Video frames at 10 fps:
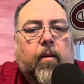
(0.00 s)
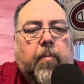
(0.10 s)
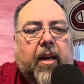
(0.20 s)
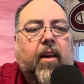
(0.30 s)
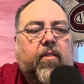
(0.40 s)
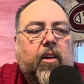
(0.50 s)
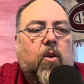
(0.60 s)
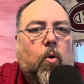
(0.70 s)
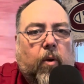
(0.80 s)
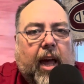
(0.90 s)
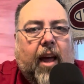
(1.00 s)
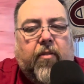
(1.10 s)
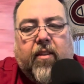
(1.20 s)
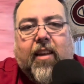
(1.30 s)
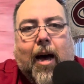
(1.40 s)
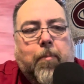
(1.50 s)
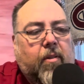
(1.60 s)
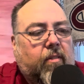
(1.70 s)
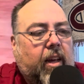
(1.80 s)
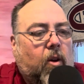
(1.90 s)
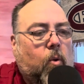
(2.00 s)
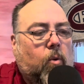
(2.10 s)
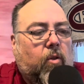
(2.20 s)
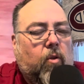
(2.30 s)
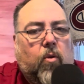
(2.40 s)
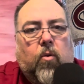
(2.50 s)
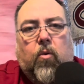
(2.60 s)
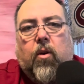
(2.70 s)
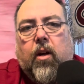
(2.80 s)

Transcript: Because okay, if this happens, I go to